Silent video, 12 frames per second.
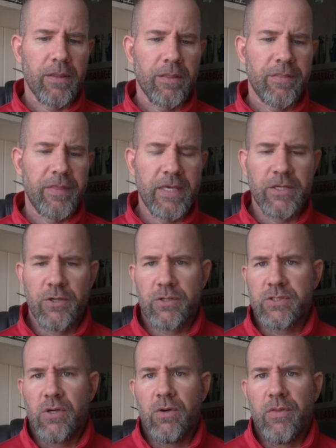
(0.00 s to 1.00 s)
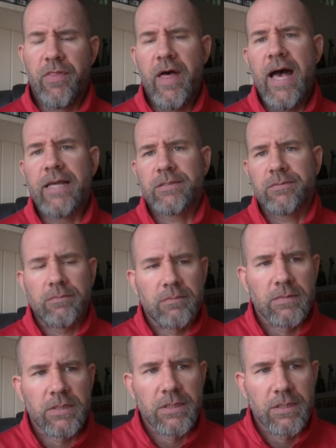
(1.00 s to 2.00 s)
then you're told that
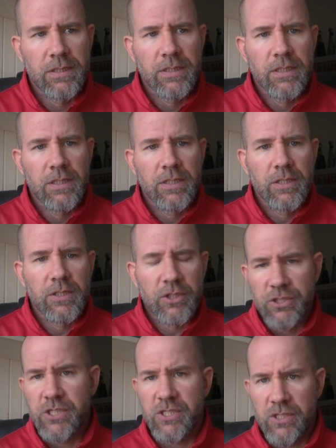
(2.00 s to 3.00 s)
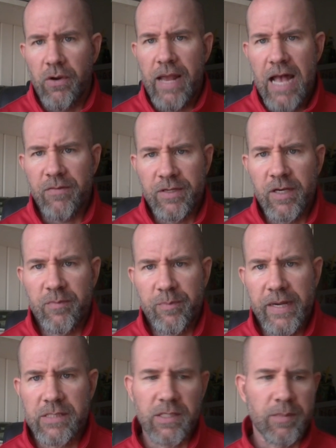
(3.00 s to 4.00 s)
you just don't have enough
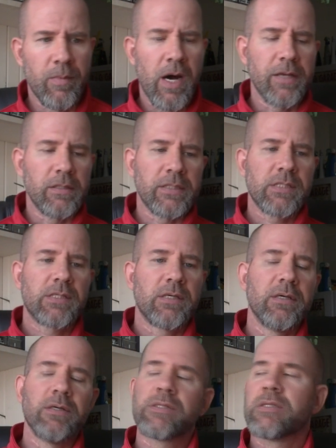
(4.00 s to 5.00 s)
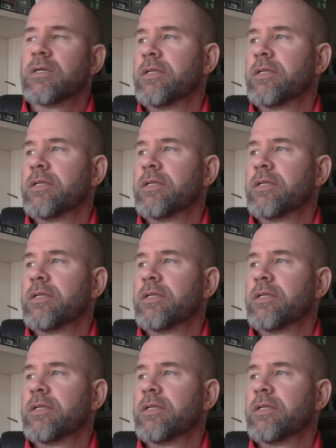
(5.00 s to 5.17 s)
basic modeling skills.